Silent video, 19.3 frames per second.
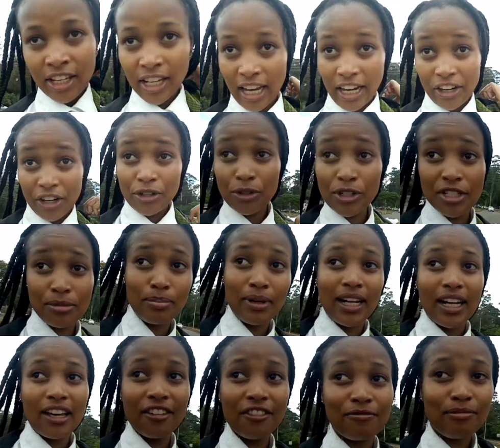I know you won't
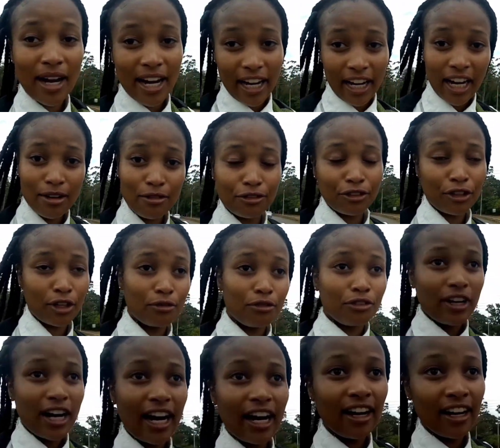believe, but I come from
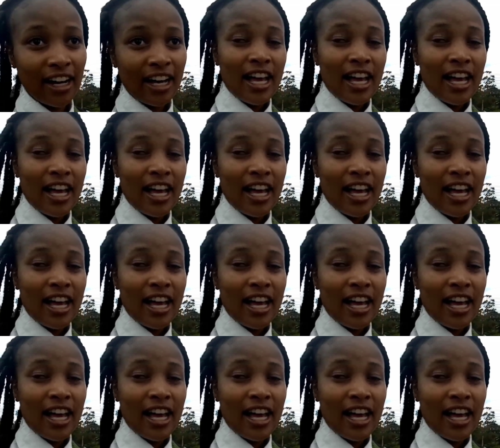far.